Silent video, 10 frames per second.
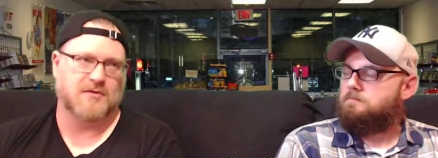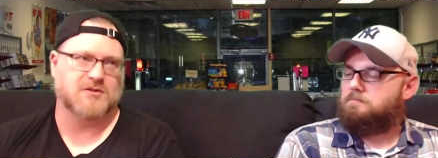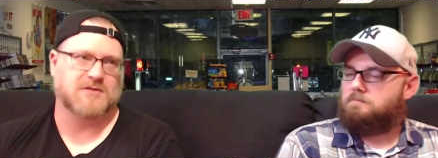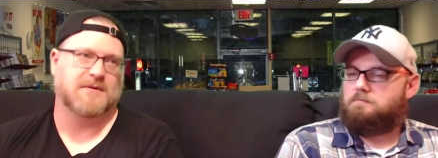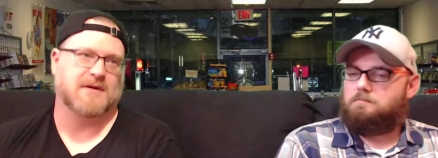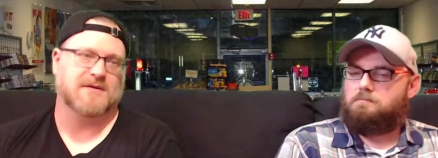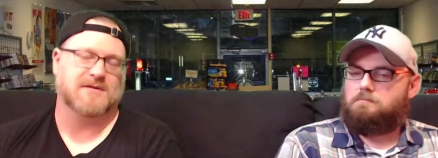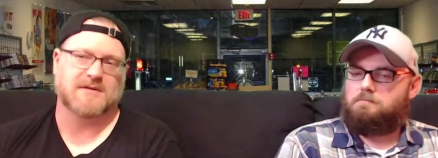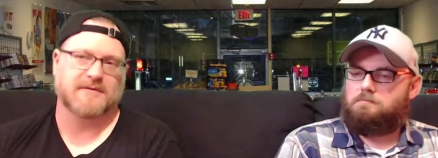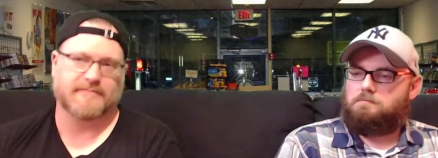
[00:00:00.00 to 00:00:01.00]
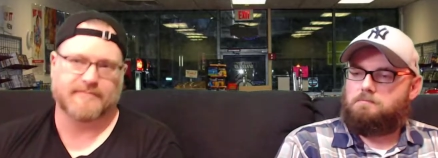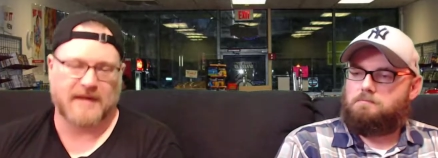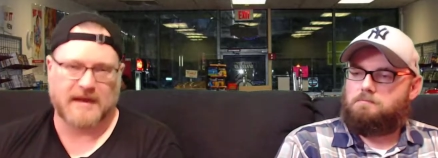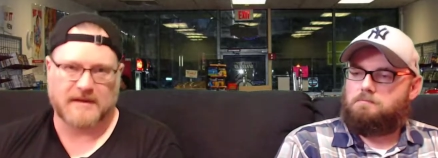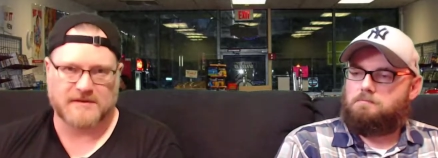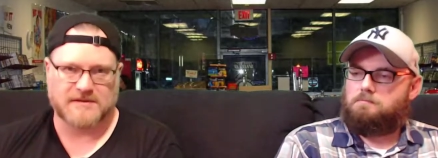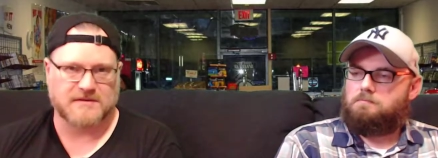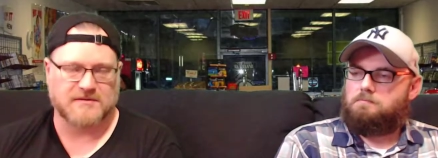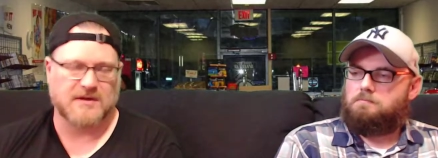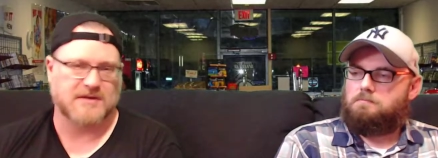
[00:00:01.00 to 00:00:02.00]
Speaker 1: or just because some A-list
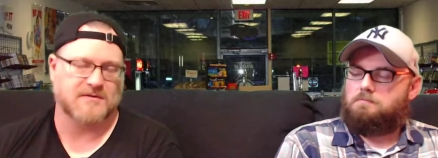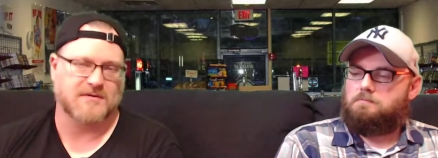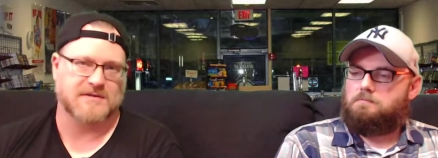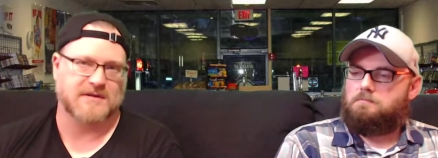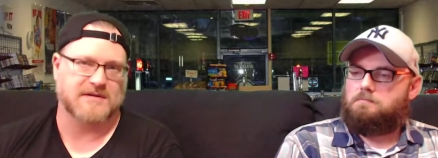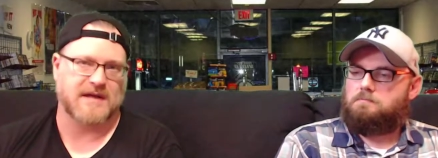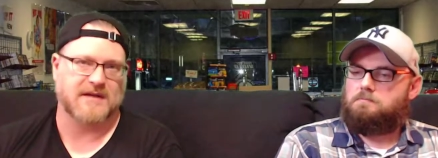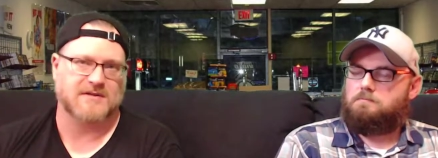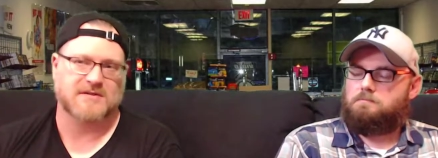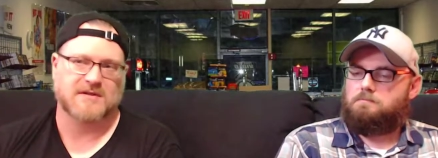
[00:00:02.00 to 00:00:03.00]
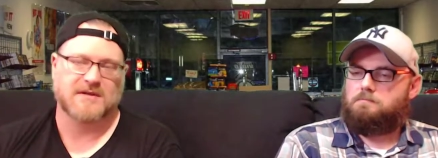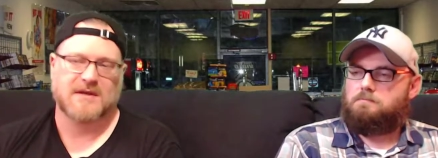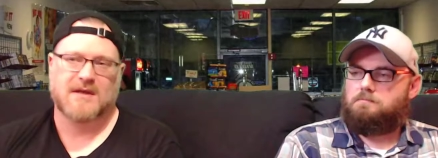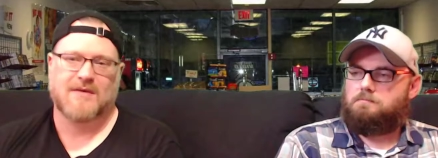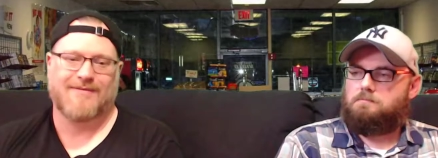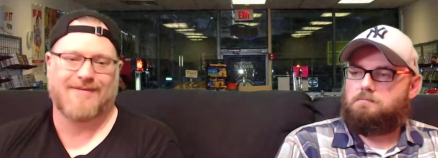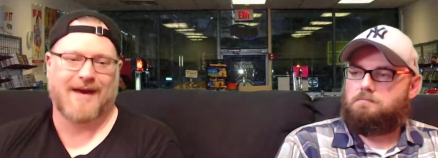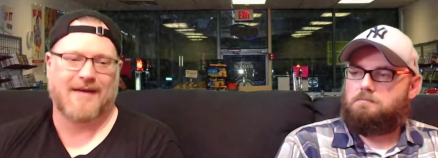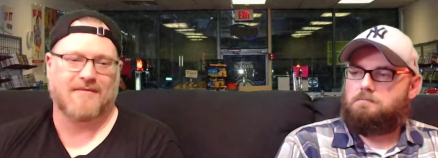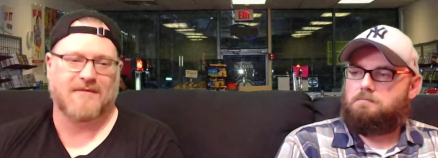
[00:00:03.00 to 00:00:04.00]
director wasn't attached,
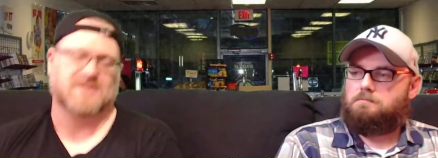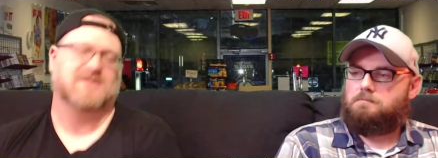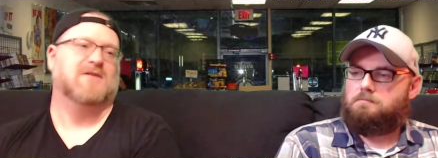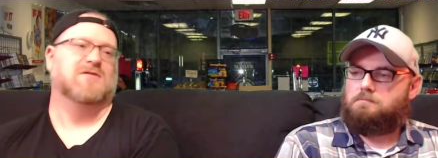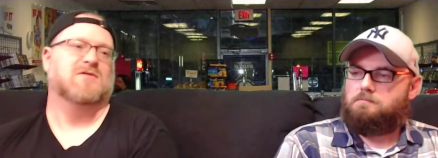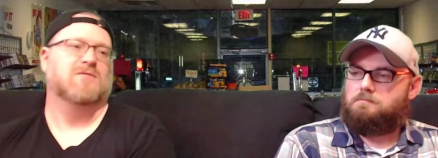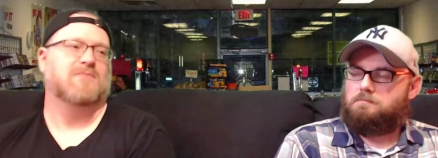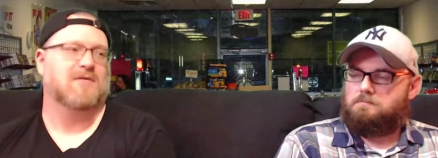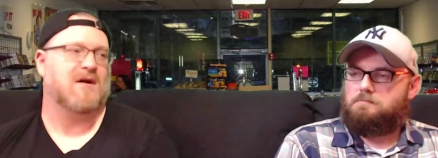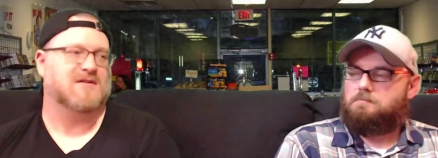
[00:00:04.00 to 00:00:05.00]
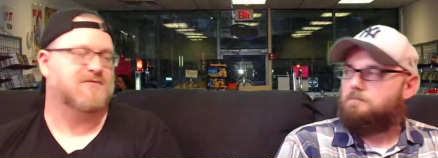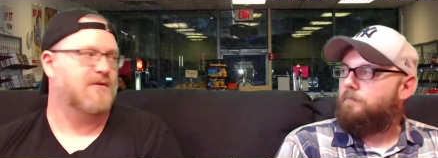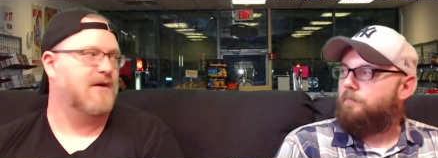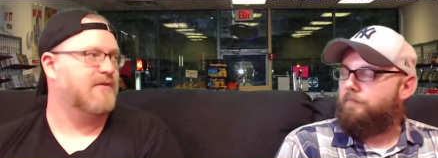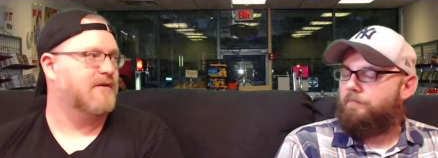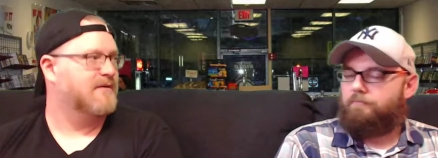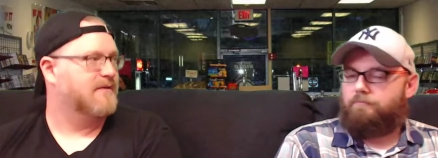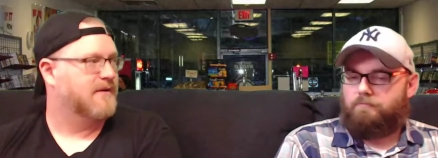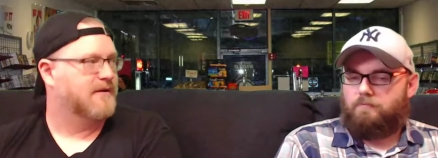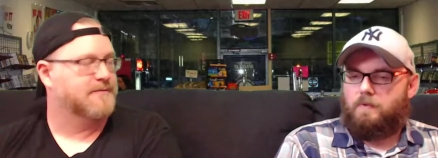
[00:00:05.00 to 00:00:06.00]
that these things could be lost forever.
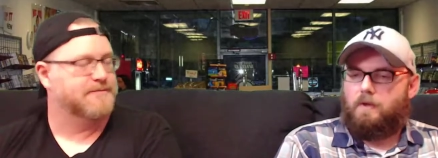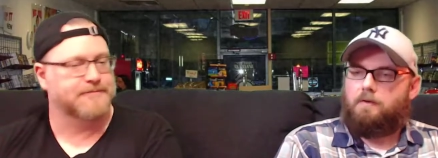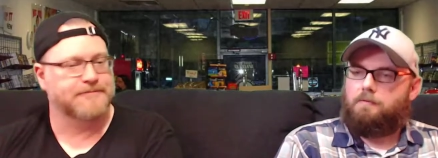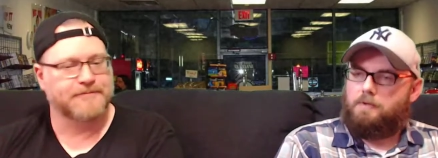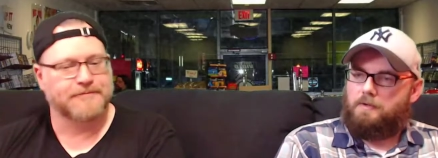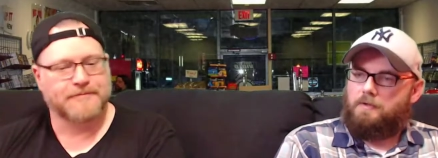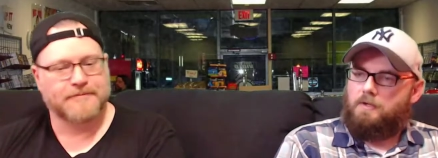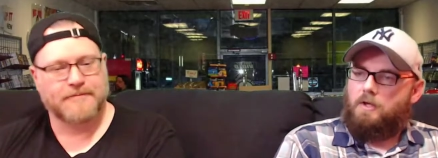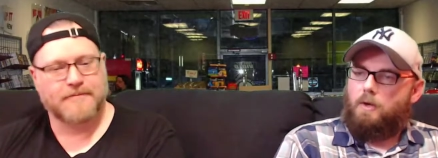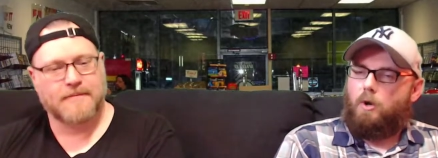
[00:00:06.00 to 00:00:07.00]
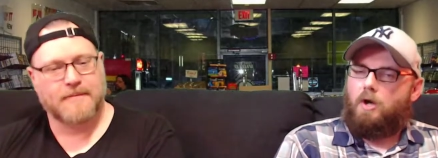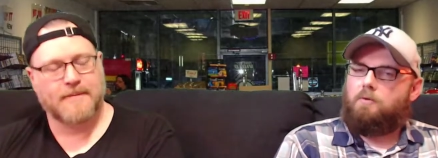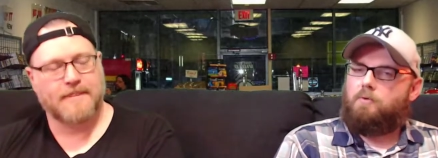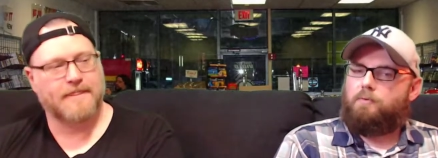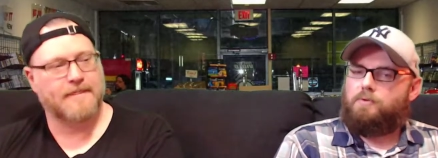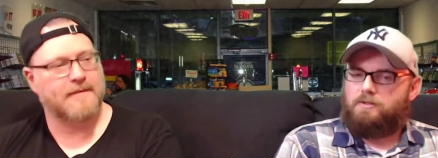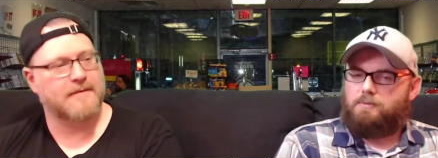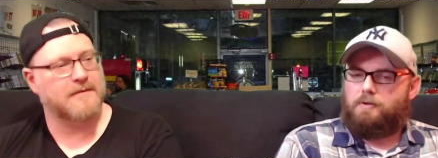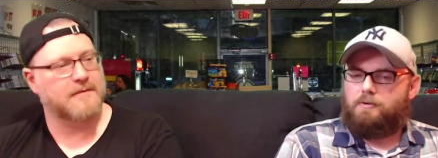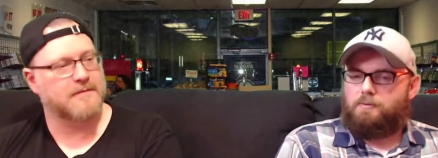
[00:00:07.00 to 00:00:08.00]
Speaker 2: Yeah, yeah. Well, I don't know if we talked
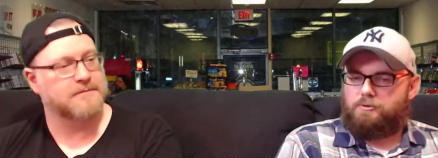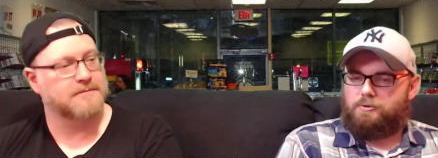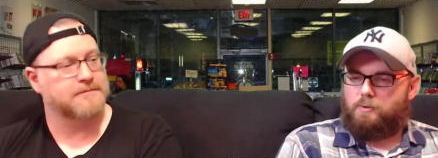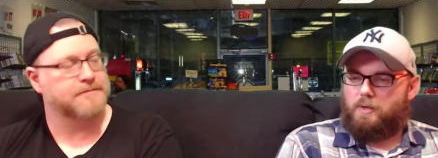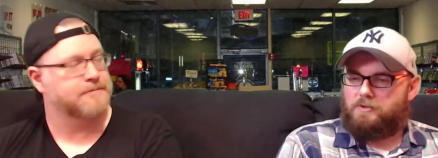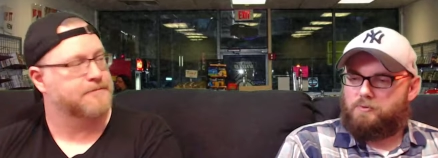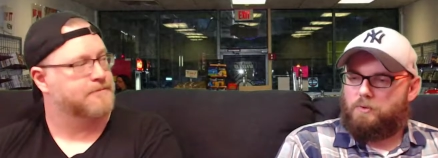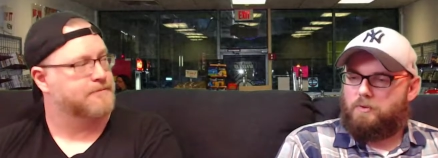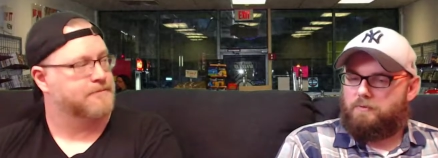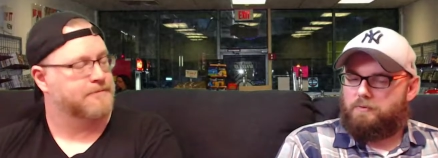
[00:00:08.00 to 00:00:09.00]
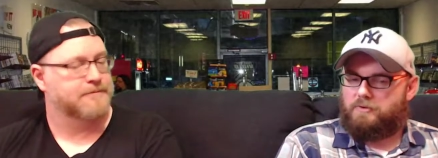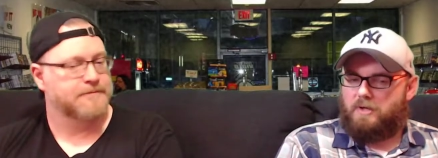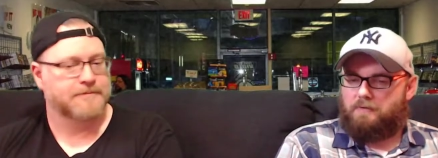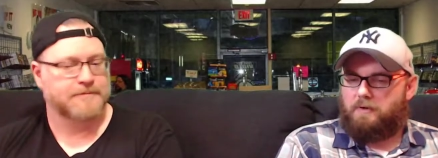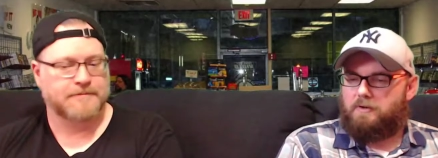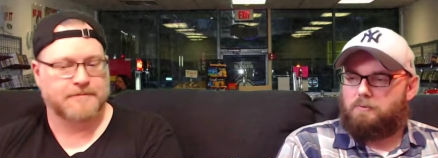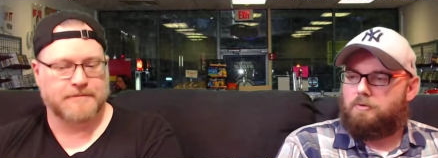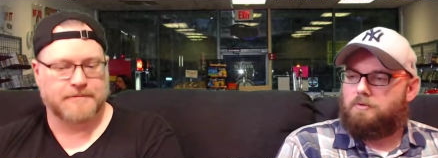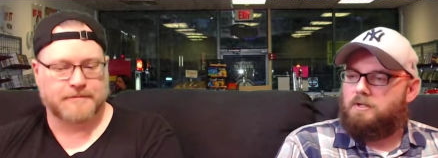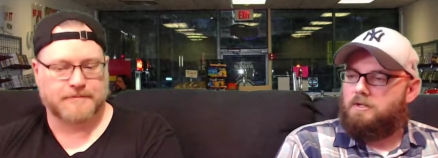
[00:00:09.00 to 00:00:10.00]
about it on the show last week or if it was off air, but
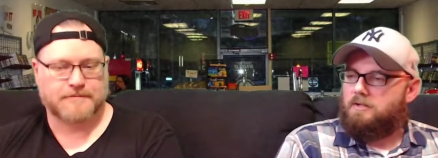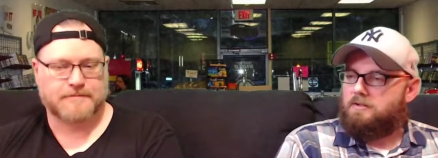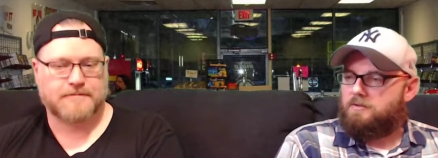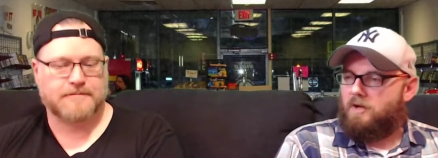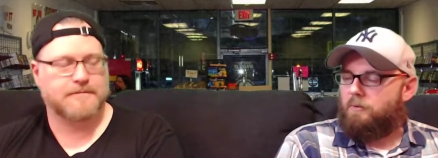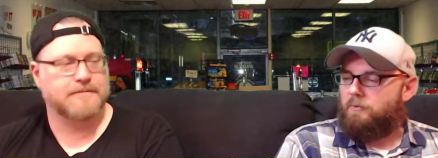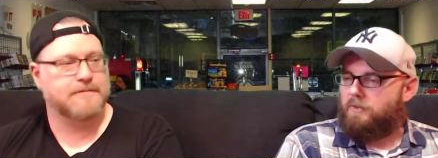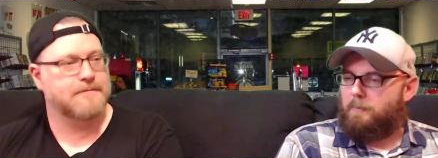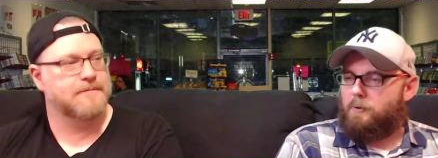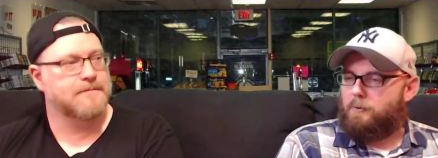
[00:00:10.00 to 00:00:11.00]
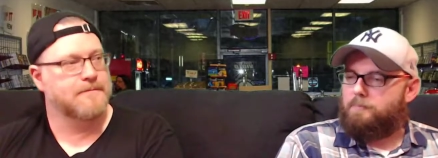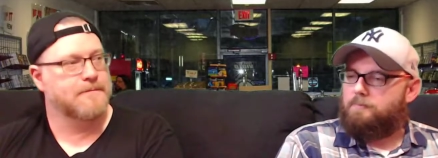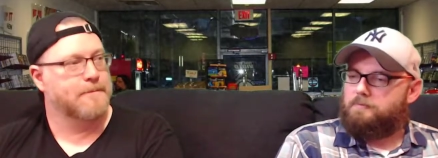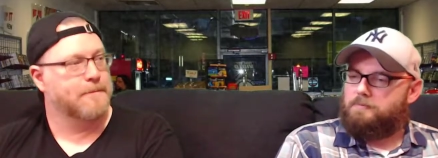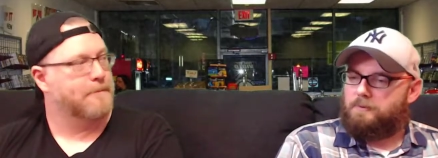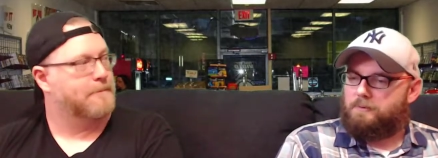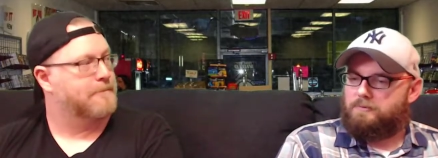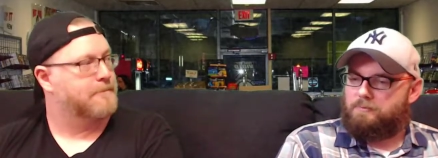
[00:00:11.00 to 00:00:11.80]
Gone with the Pope, you know, this